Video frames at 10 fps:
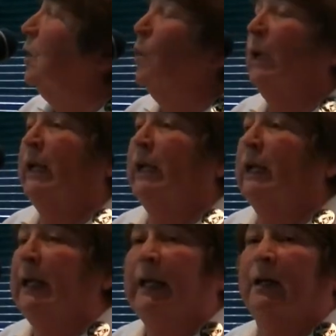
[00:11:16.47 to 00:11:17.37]
Winnie and
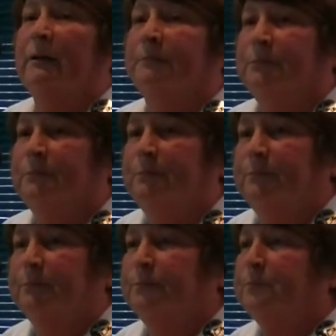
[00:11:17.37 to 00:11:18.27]
Ina.
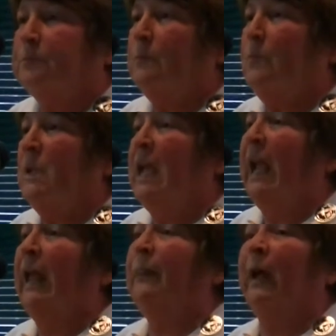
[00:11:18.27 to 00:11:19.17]

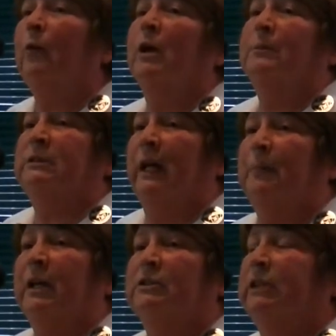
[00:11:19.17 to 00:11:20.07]
And they were upset
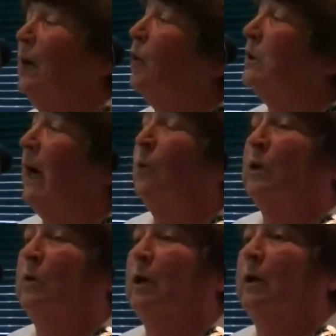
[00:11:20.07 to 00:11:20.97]
because they were down with